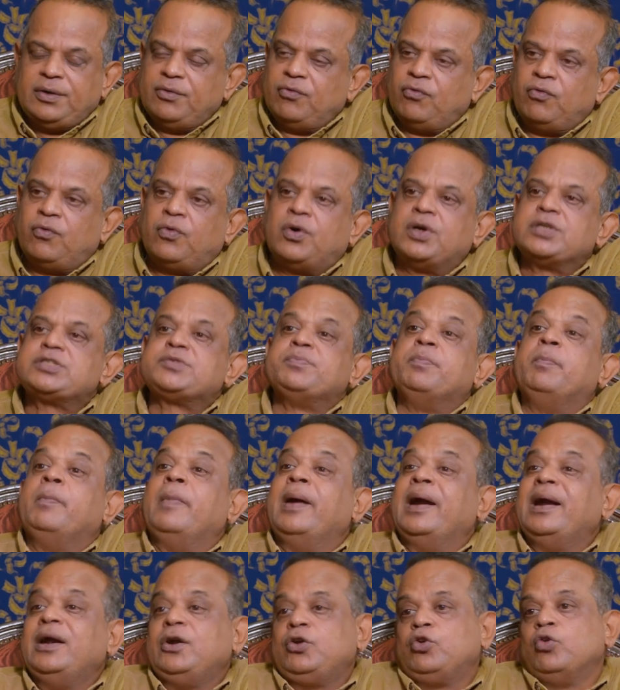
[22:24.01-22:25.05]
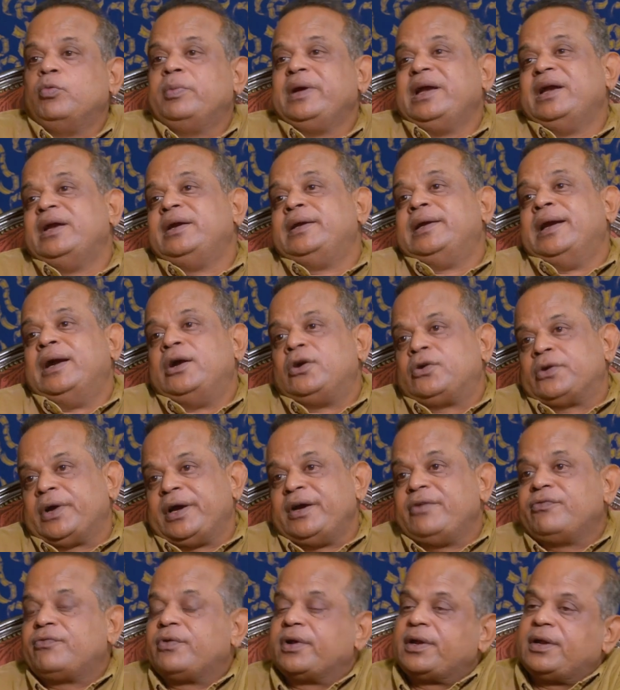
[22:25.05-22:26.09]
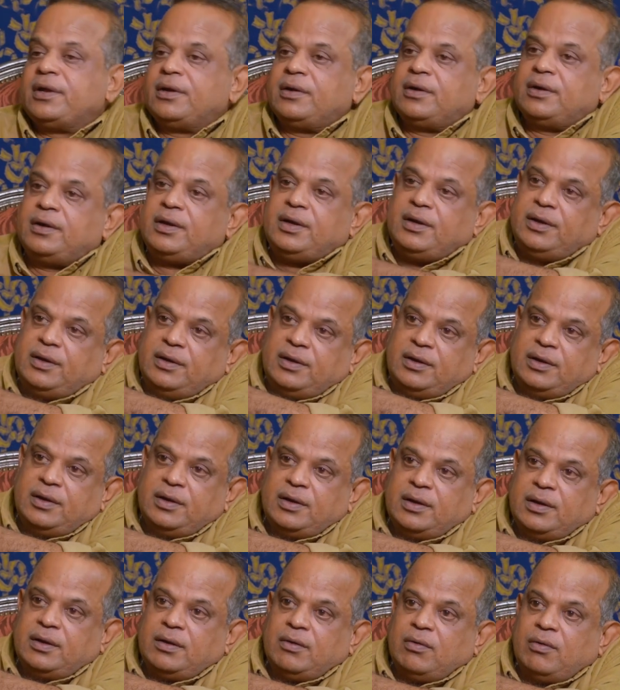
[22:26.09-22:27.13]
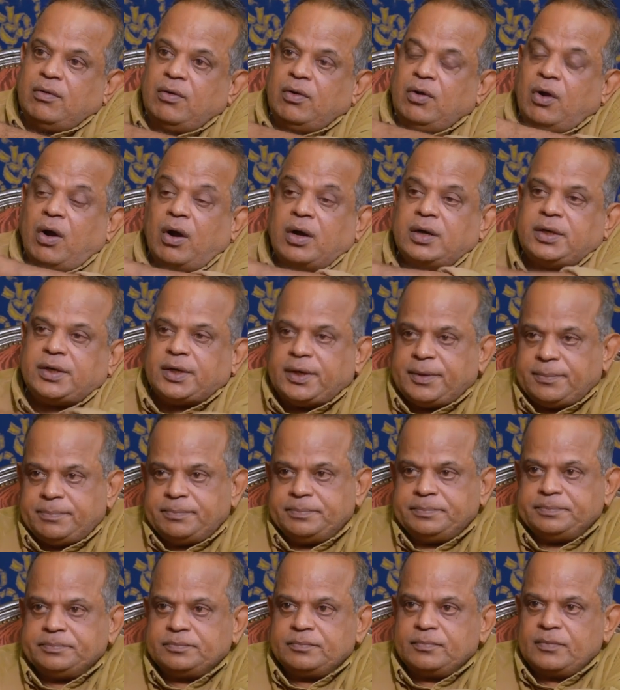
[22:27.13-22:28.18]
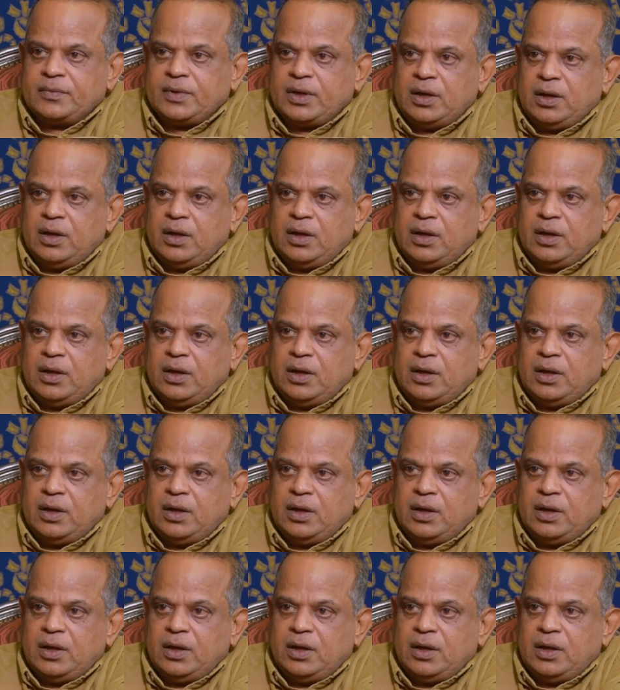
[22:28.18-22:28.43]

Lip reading: was meant to be in deltoid for long term.